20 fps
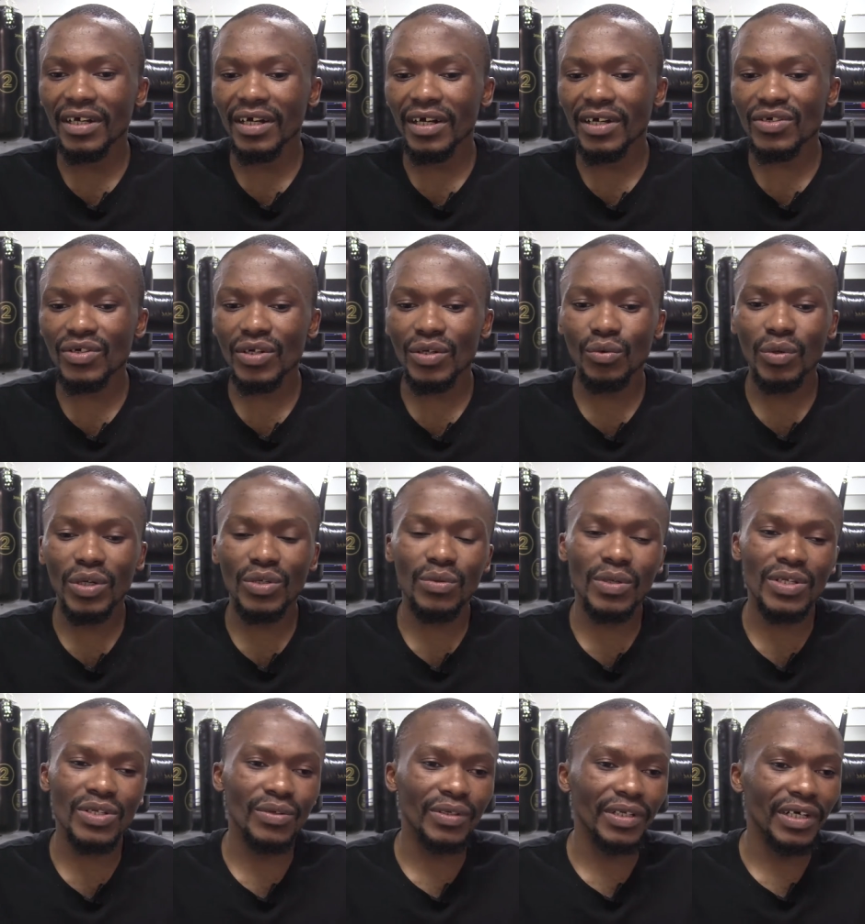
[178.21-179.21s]
actually what
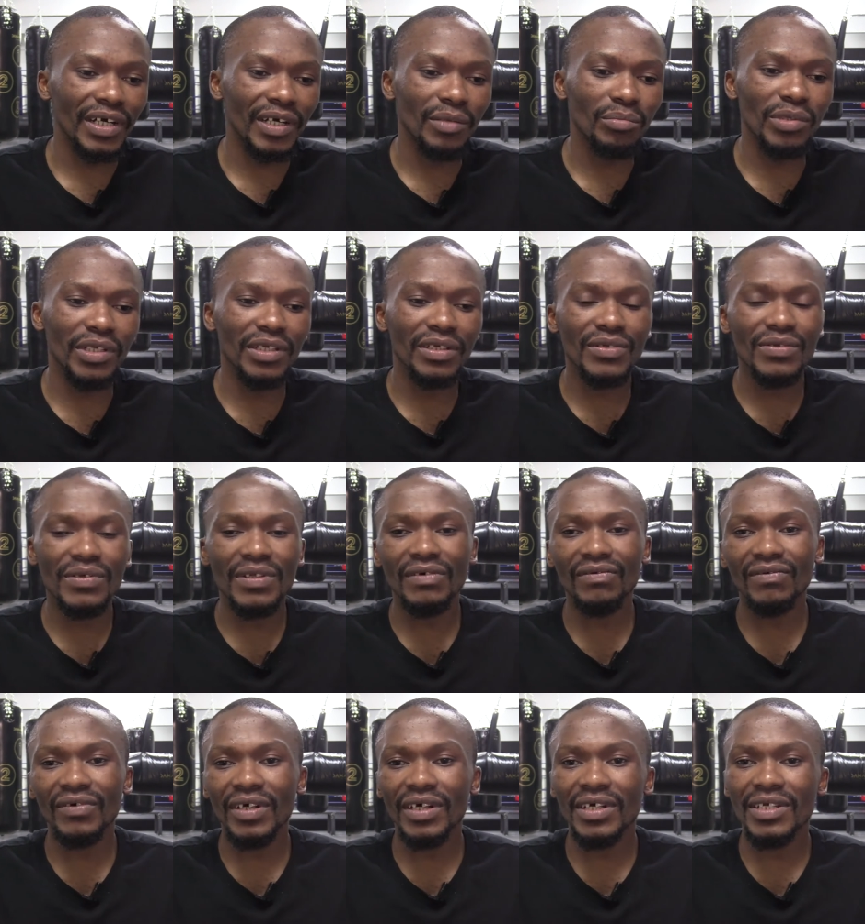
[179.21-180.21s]
was going to happen into the
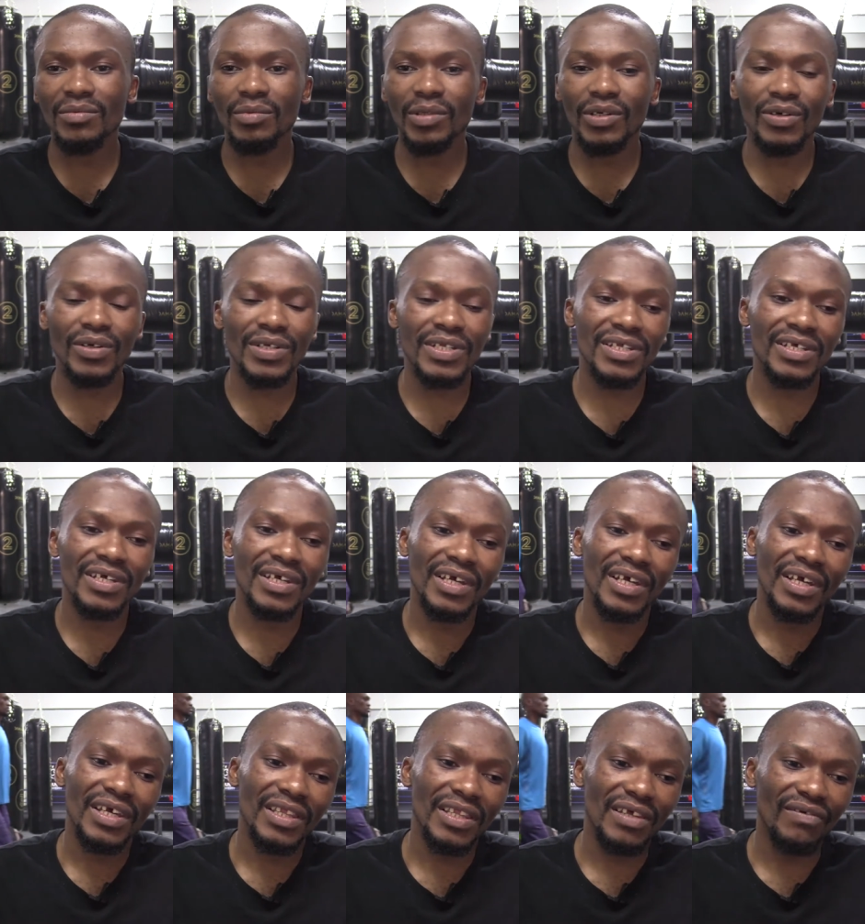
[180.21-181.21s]
fight because
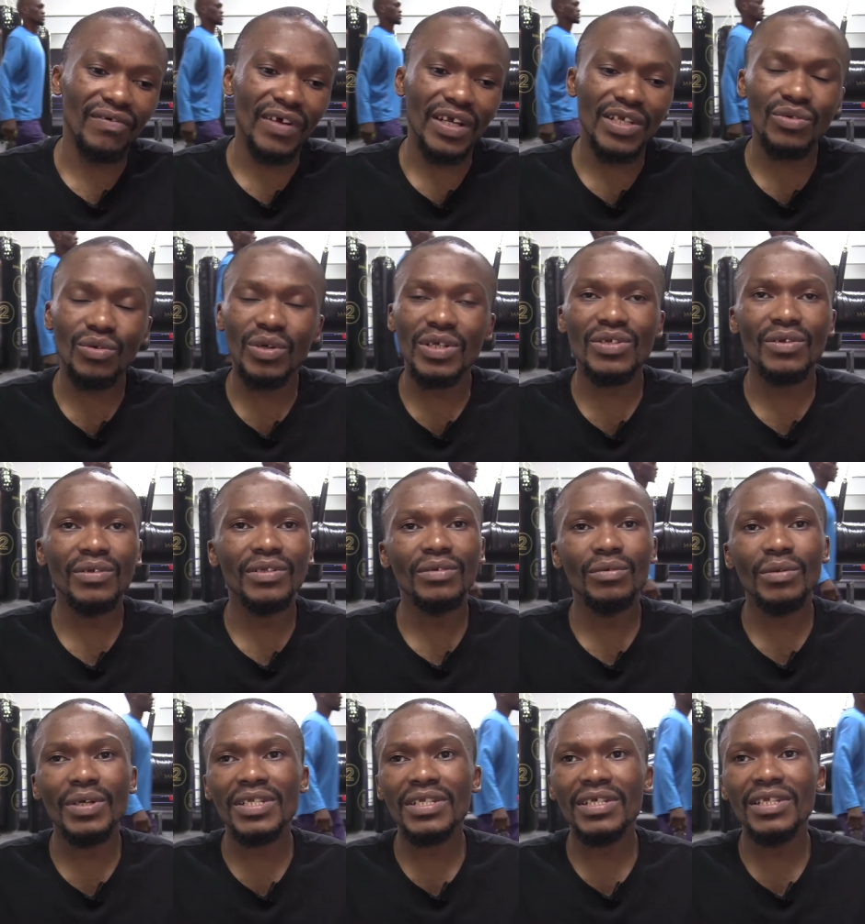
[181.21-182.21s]
the fight was, on,
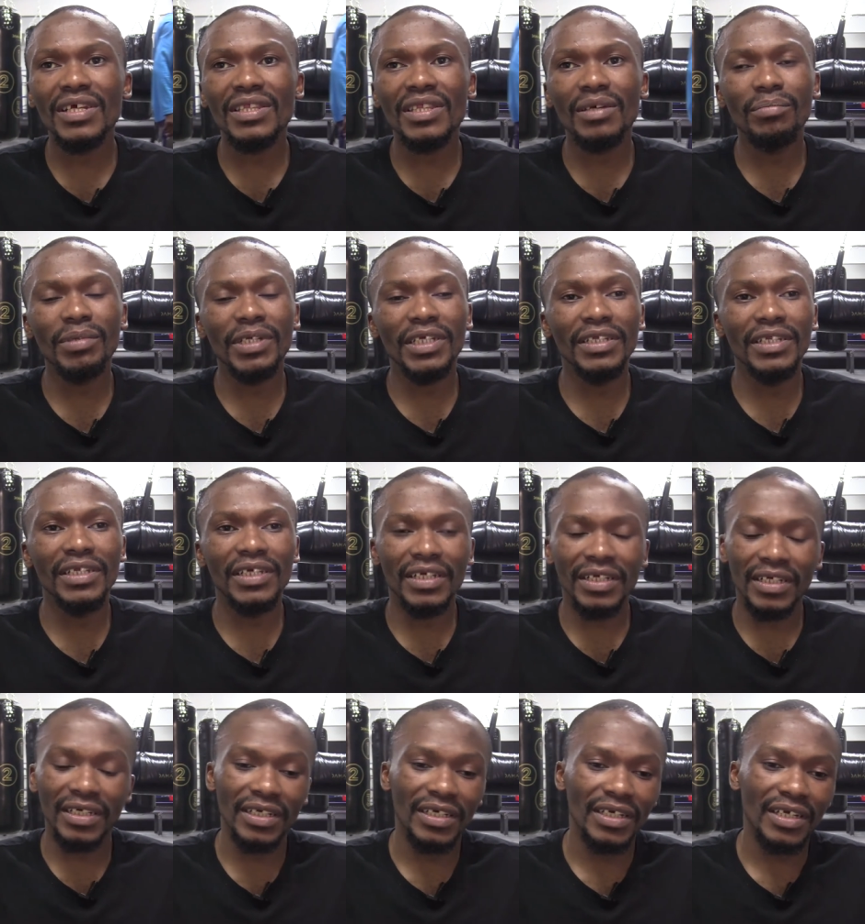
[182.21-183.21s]
was still at the
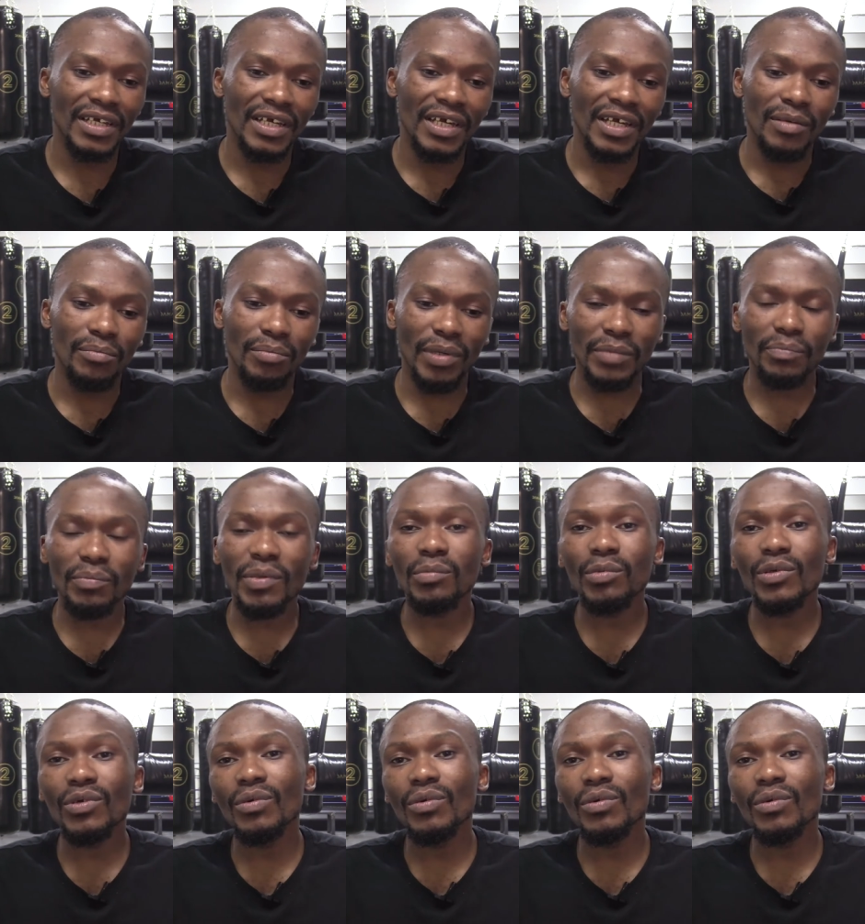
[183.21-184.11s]
beginning but people